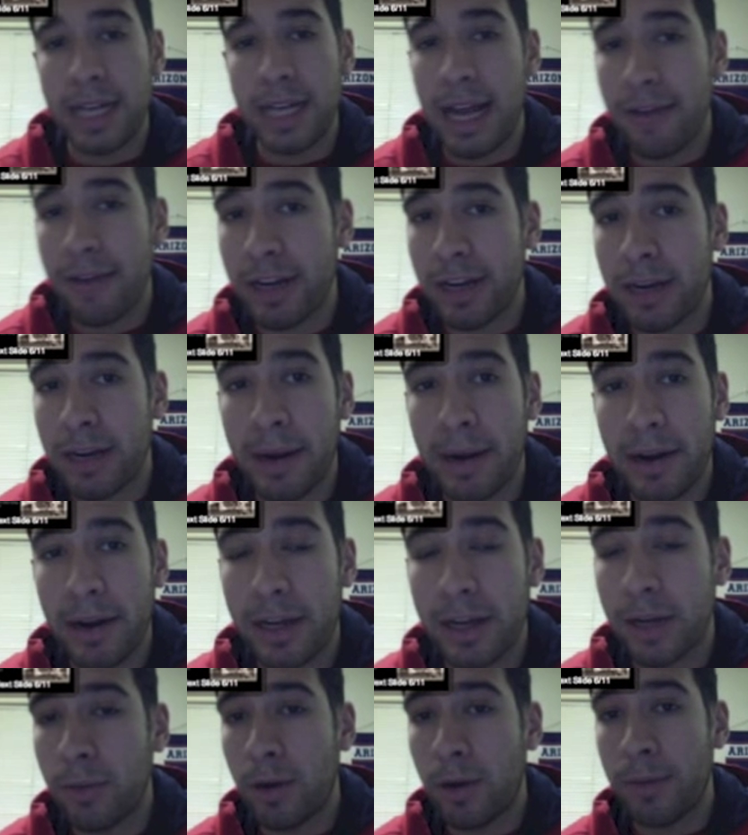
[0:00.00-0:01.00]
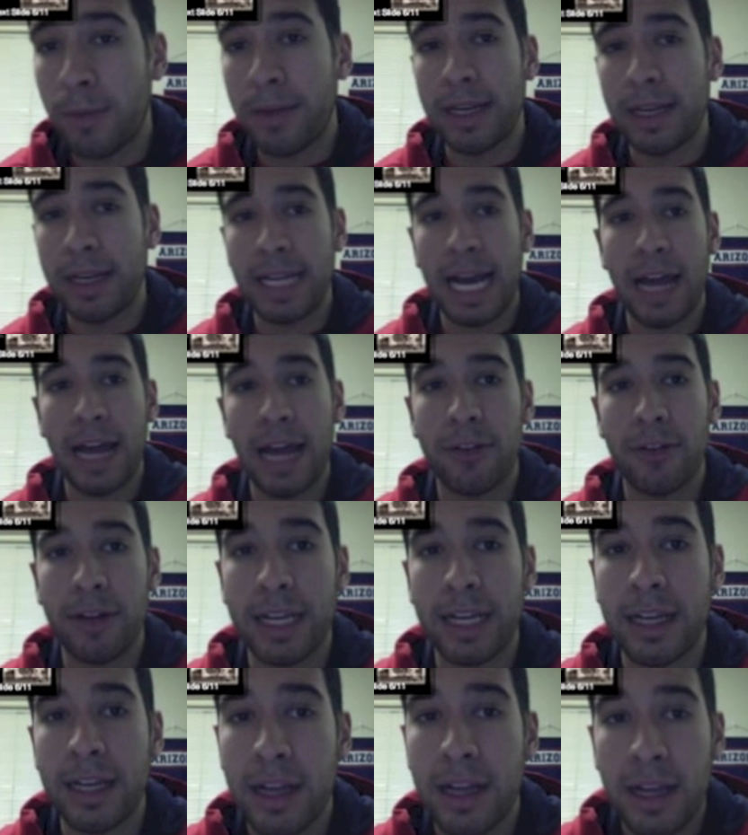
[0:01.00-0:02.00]
African-American woman
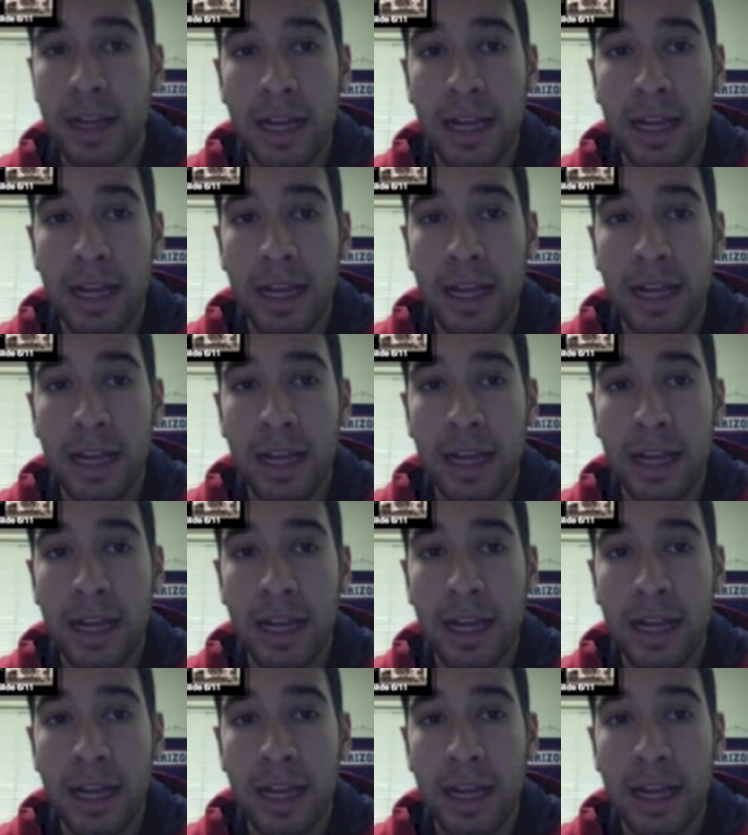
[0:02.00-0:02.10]
gathering,